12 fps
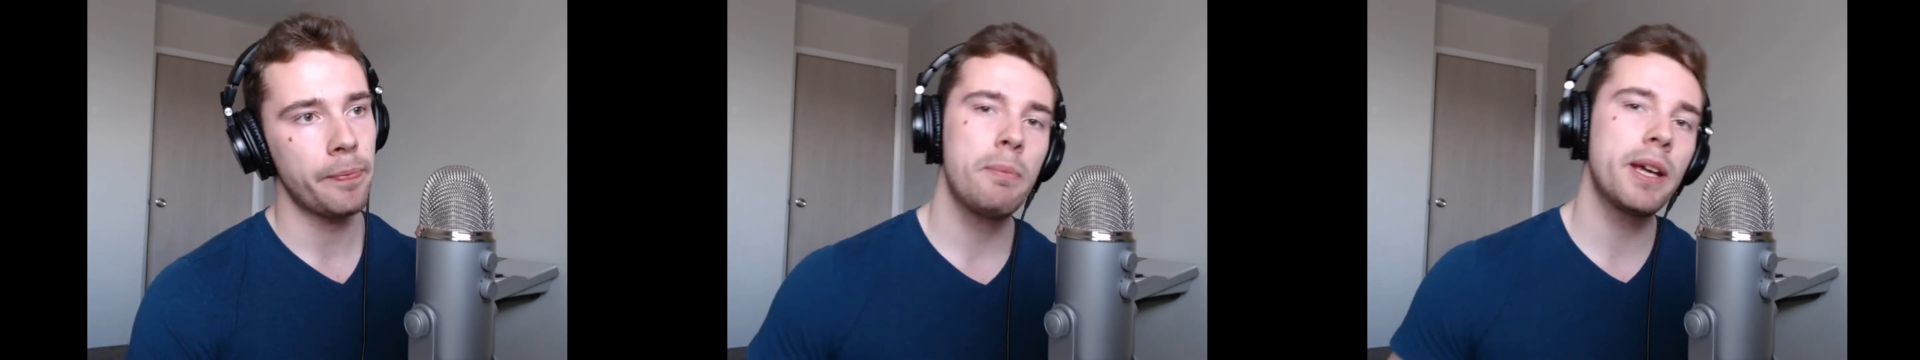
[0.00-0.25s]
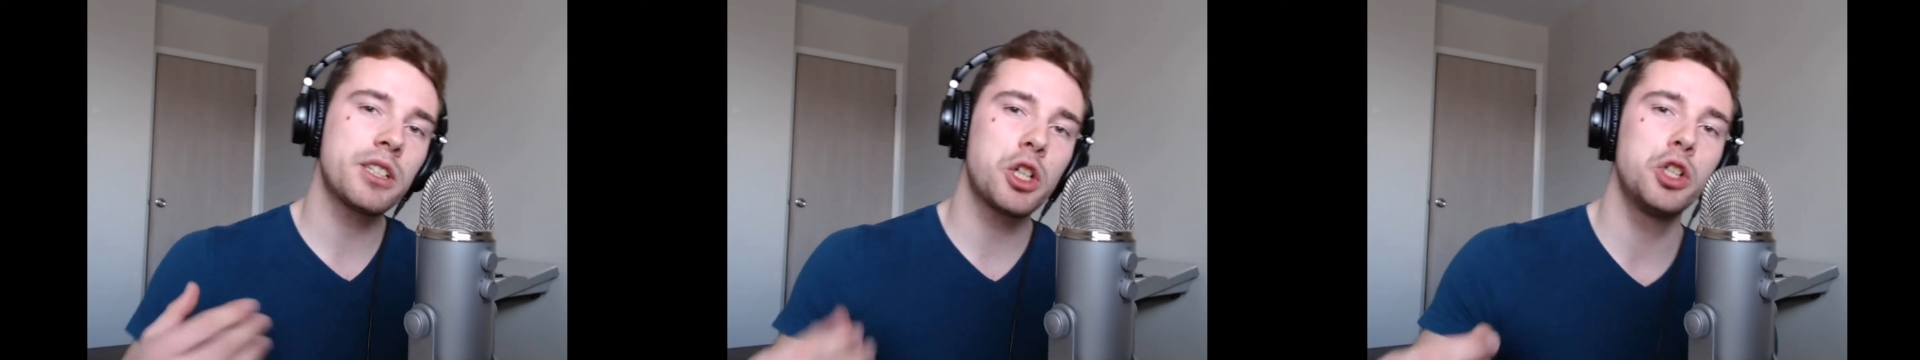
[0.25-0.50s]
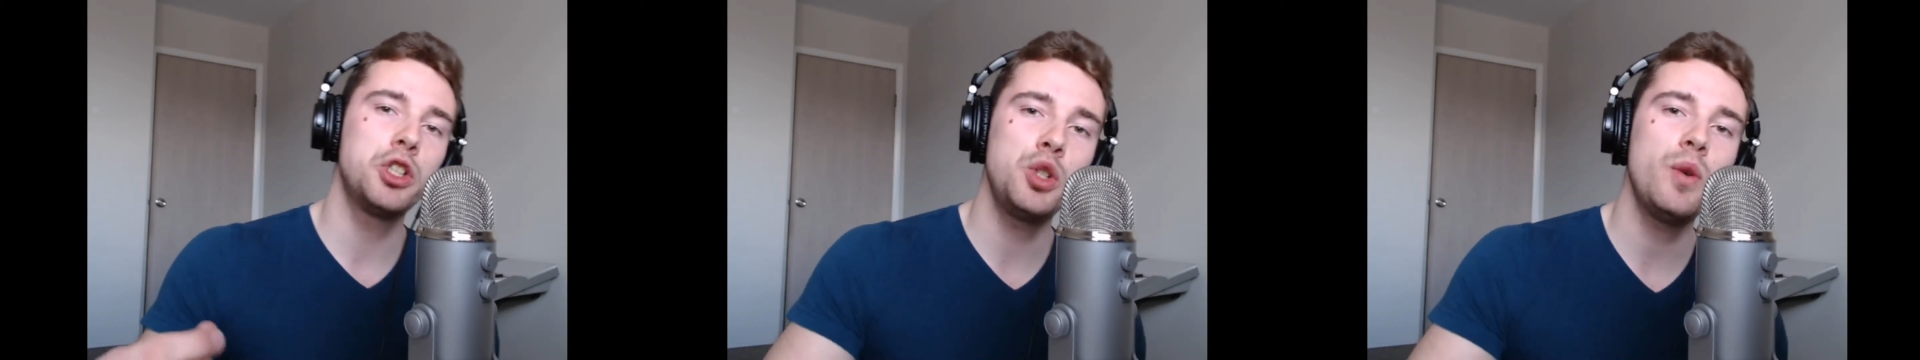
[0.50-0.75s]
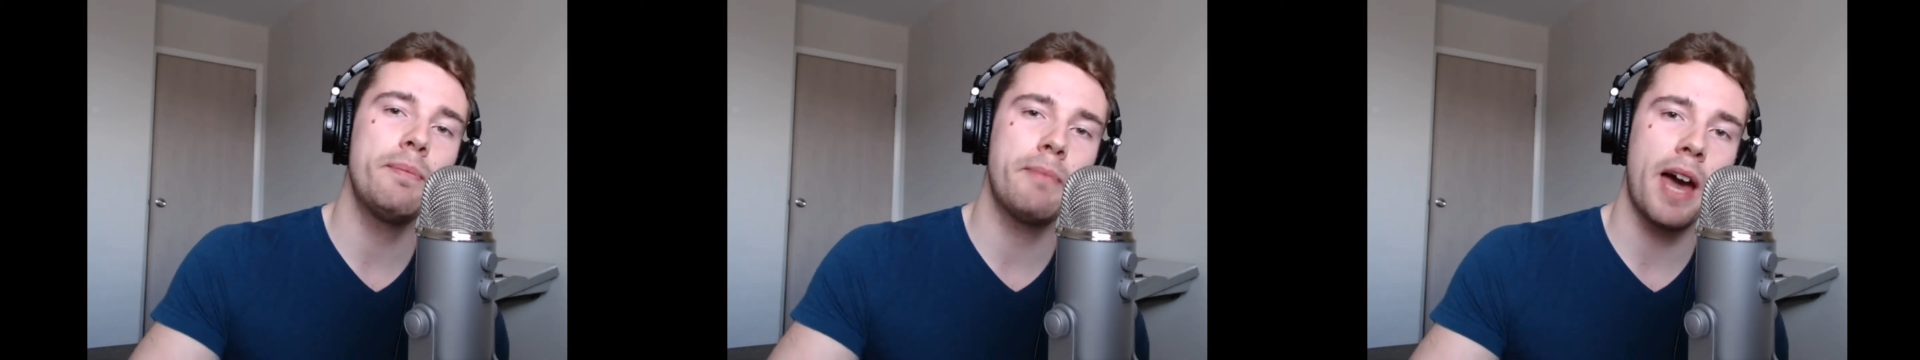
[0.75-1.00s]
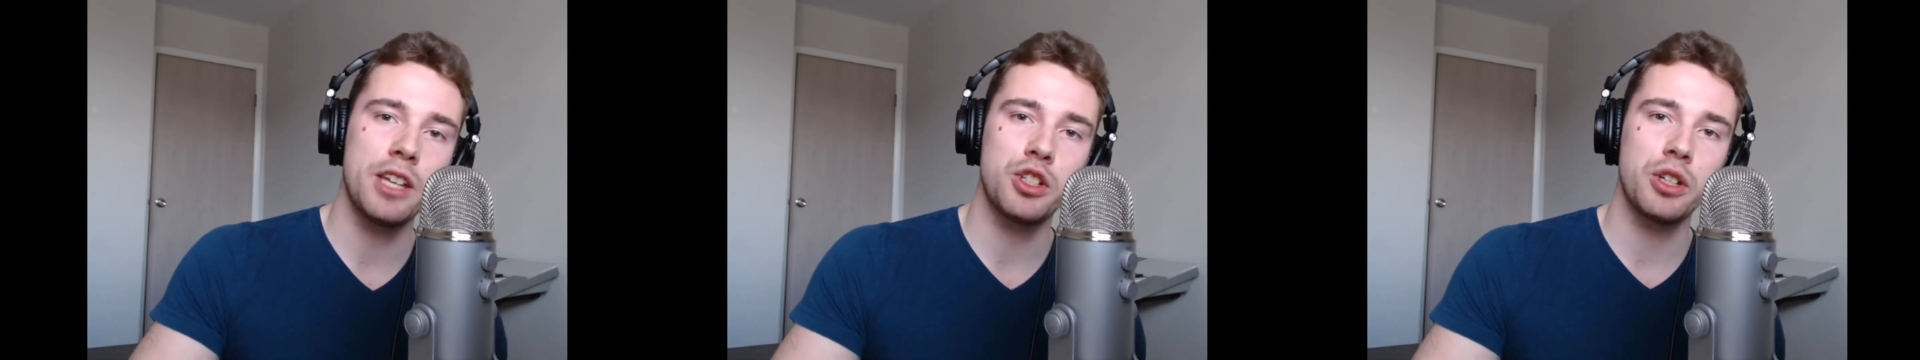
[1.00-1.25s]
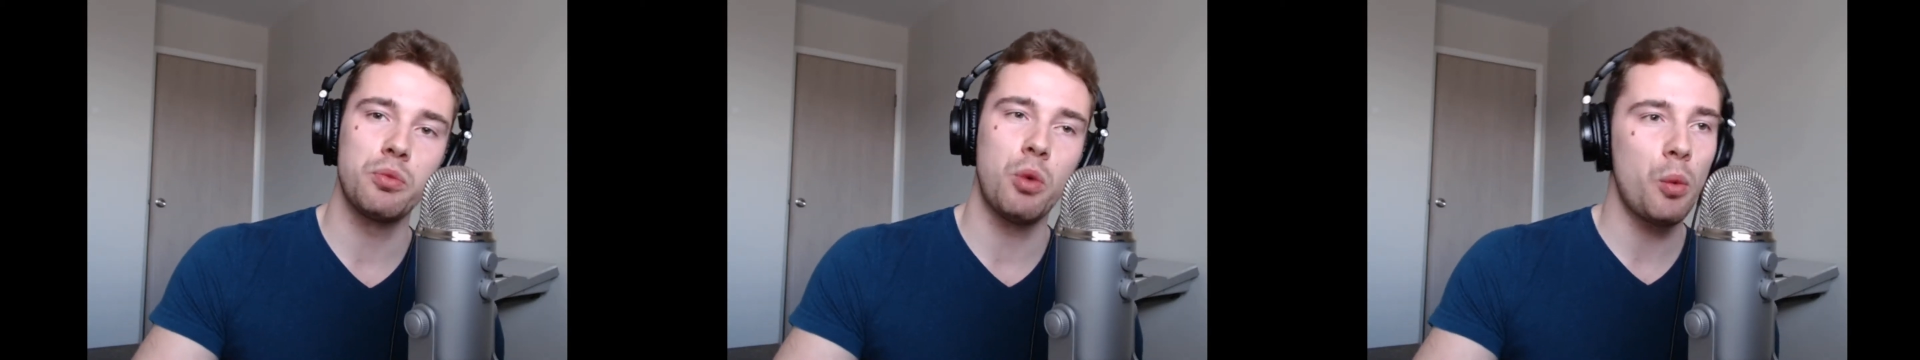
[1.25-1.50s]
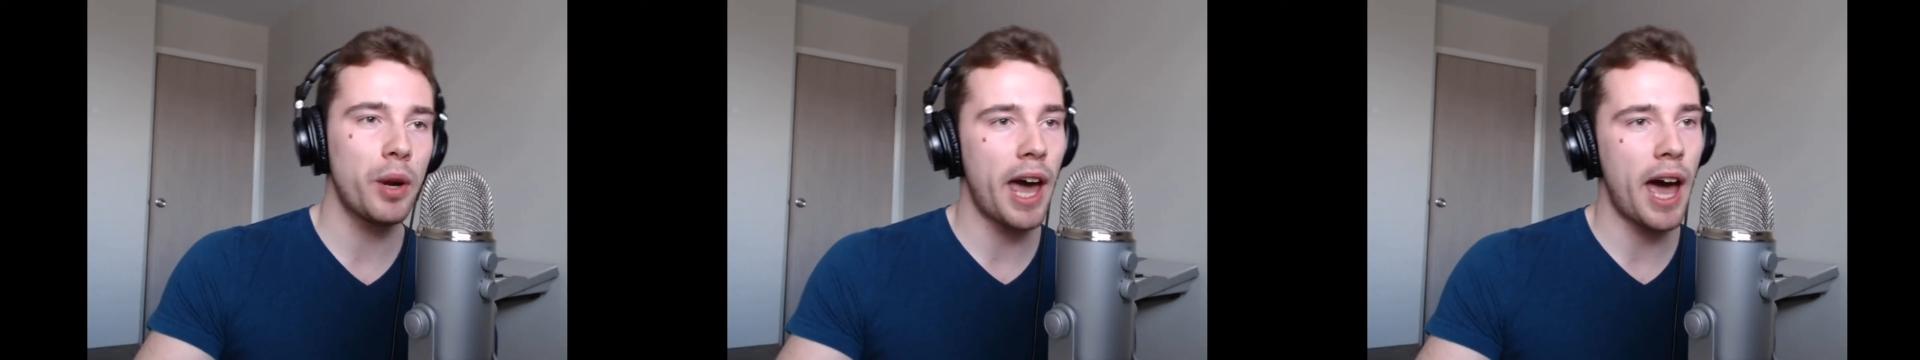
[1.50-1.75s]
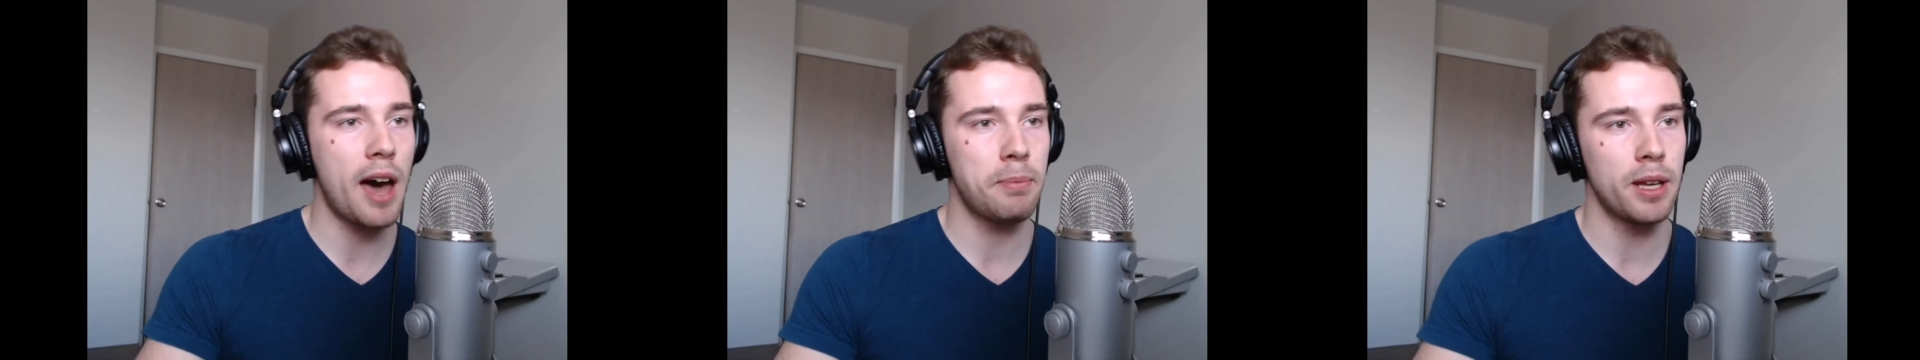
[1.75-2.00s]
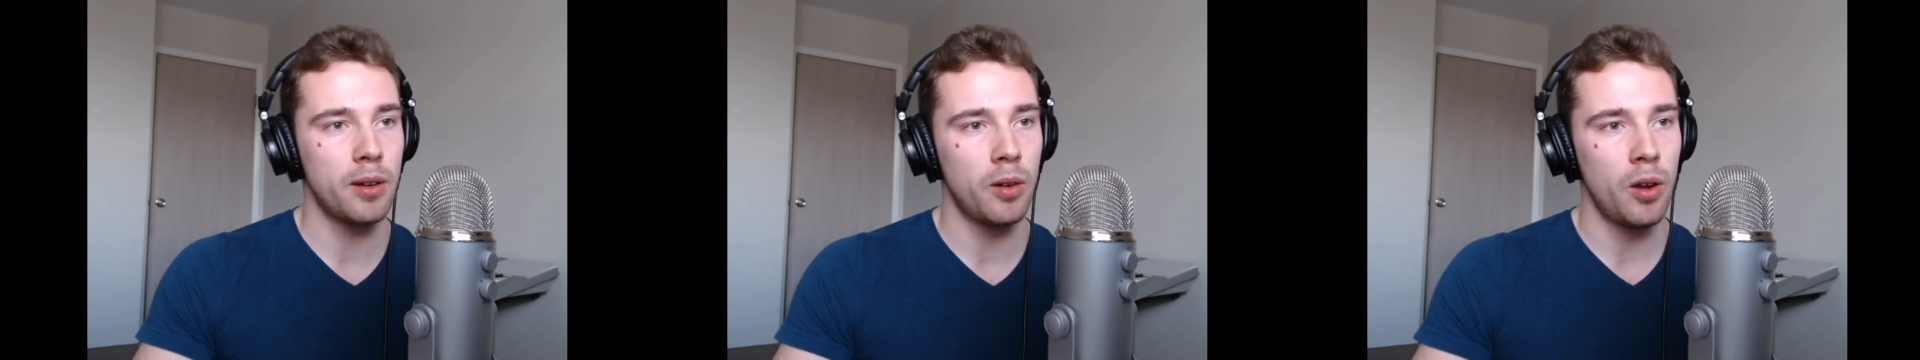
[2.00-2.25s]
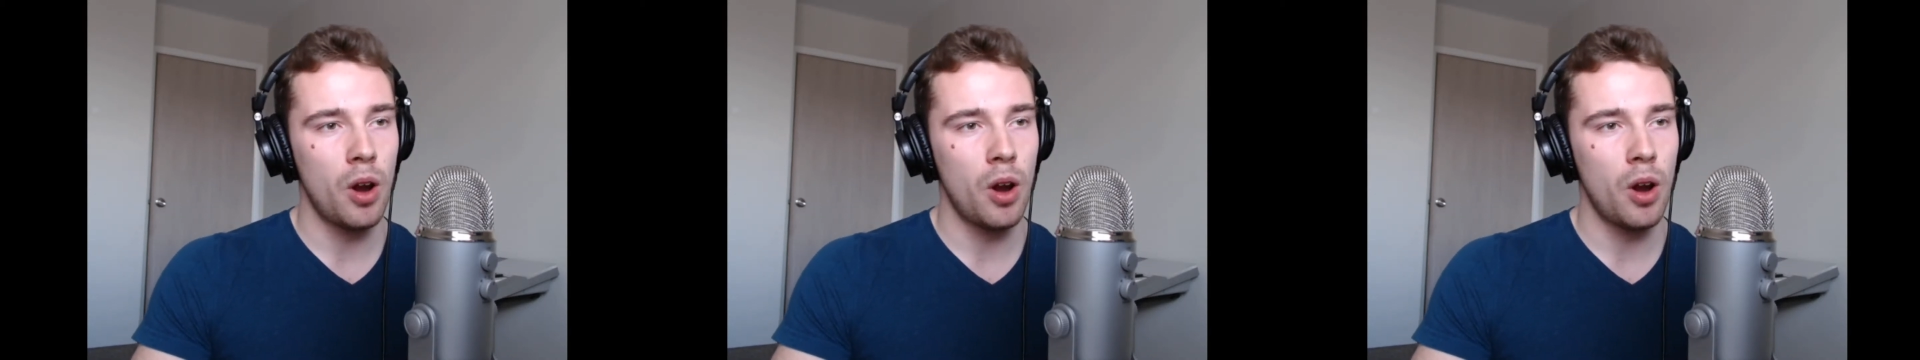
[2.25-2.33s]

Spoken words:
Because could you imagine what would happen